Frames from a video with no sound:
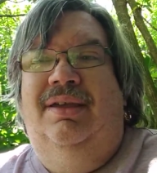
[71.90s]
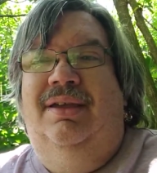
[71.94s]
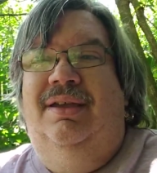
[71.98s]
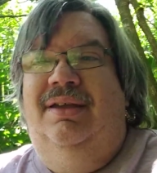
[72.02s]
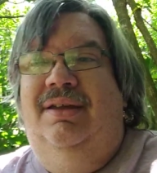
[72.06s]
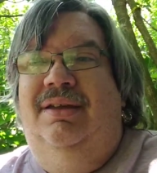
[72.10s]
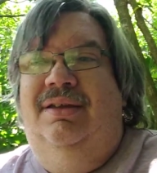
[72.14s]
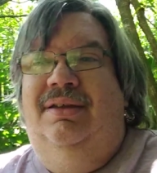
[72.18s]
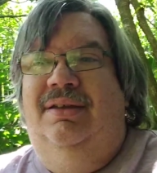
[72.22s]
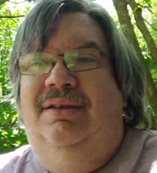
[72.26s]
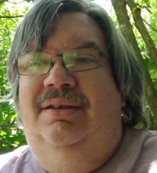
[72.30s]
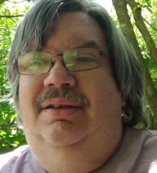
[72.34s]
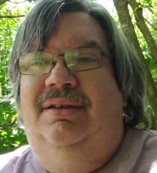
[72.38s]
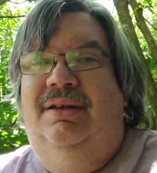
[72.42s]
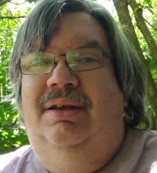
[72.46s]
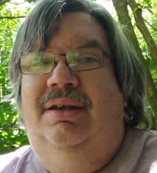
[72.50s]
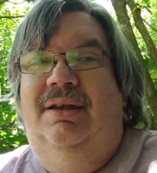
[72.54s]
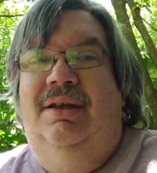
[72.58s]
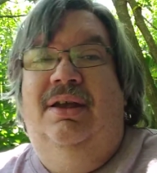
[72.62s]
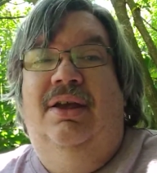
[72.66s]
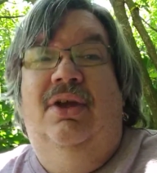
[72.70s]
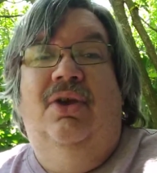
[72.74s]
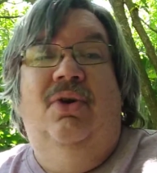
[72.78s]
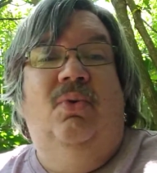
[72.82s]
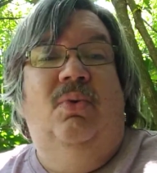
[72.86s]
eh,
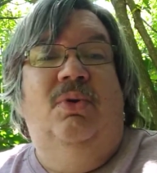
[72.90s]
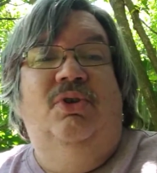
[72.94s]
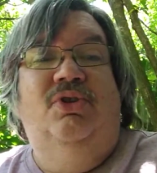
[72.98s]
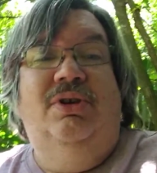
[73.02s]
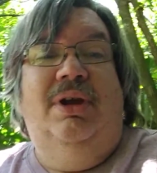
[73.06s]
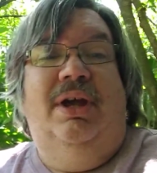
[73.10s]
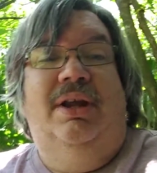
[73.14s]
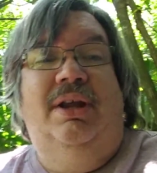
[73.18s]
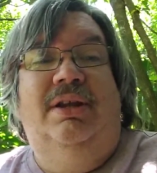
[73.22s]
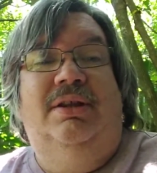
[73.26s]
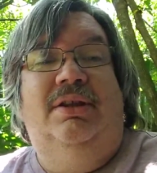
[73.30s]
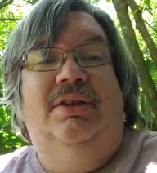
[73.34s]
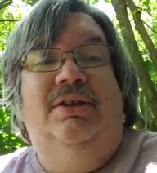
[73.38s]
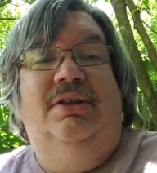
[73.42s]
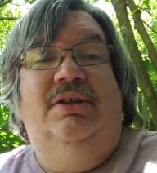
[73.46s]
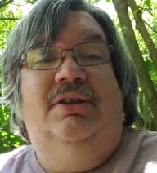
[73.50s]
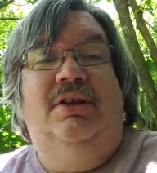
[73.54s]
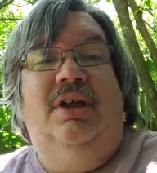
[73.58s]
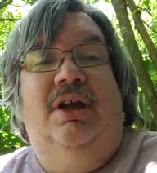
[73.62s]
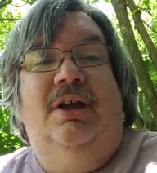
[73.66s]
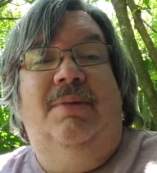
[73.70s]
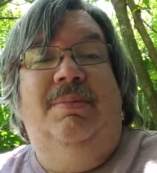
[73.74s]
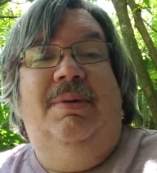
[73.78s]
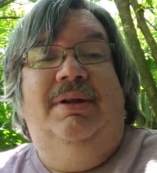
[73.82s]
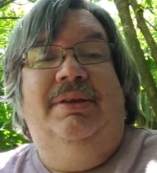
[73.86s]
try not to
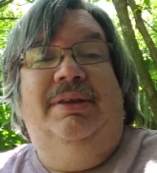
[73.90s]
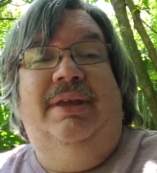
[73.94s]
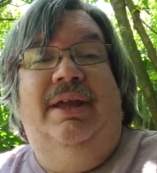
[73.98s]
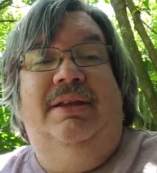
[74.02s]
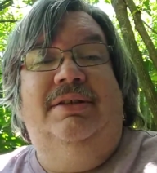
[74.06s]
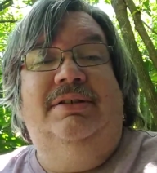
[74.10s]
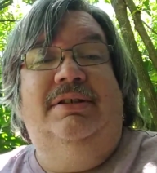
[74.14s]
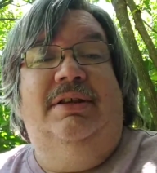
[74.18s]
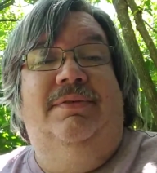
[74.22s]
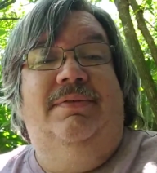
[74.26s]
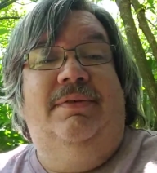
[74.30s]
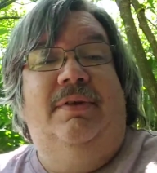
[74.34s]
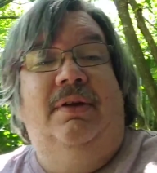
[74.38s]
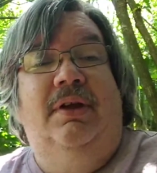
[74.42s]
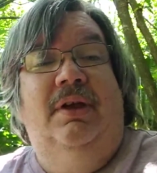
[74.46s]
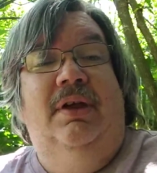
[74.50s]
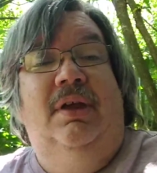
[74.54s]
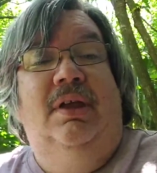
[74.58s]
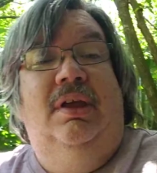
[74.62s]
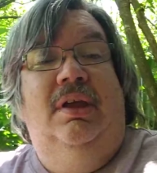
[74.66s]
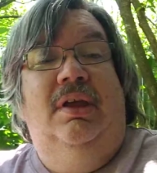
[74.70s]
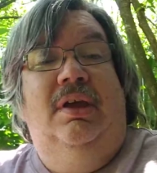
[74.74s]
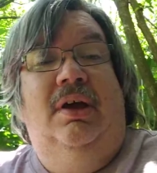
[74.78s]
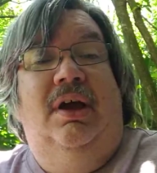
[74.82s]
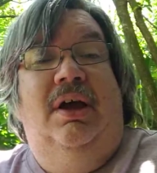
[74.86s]
talk about that stuff
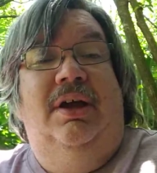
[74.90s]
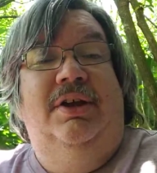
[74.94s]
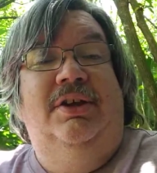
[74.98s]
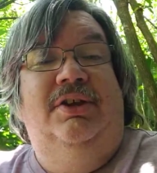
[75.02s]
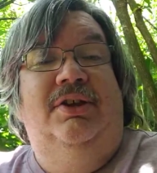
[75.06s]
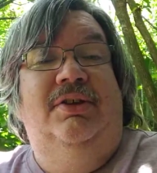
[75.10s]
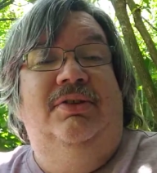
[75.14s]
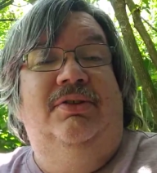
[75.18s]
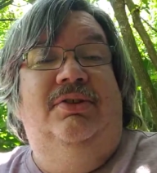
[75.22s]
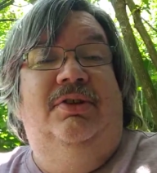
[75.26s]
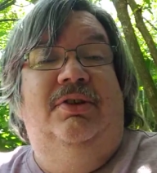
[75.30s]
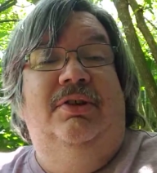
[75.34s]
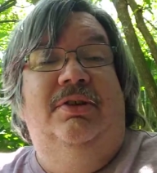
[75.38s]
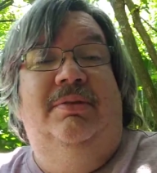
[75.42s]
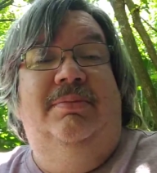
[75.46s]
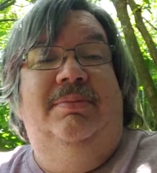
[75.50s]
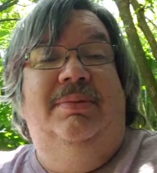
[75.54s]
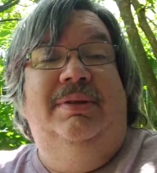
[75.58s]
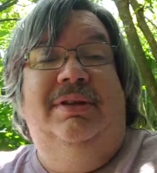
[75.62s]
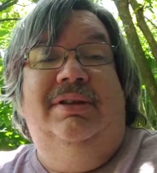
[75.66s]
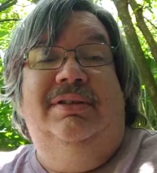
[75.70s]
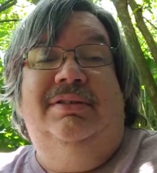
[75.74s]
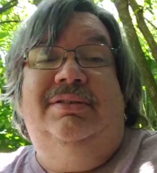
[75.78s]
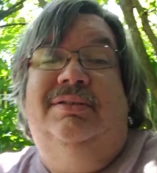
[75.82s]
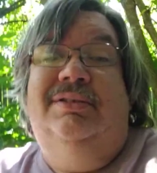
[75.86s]
on YouTube
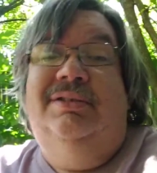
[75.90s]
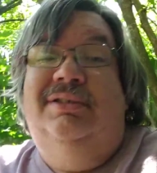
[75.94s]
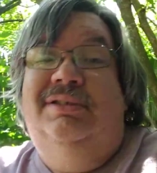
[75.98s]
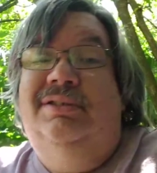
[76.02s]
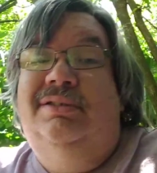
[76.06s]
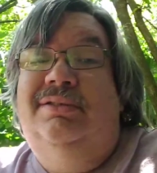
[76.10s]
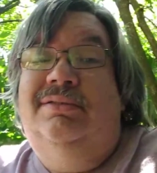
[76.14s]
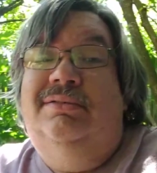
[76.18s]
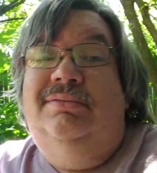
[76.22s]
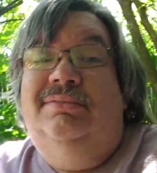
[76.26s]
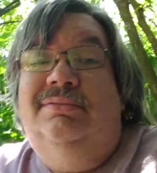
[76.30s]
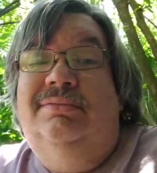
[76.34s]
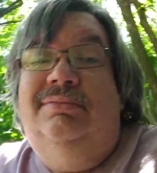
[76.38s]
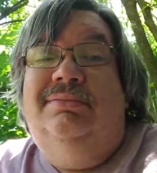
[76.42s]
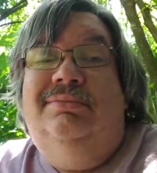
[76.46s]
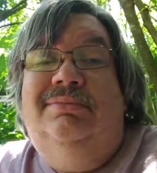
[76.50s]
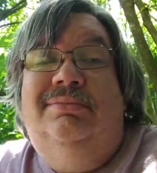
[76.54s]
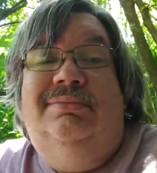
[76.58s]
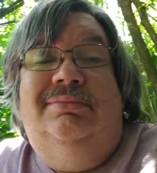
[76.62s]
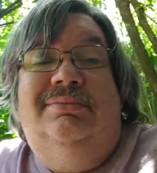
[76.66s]
because you know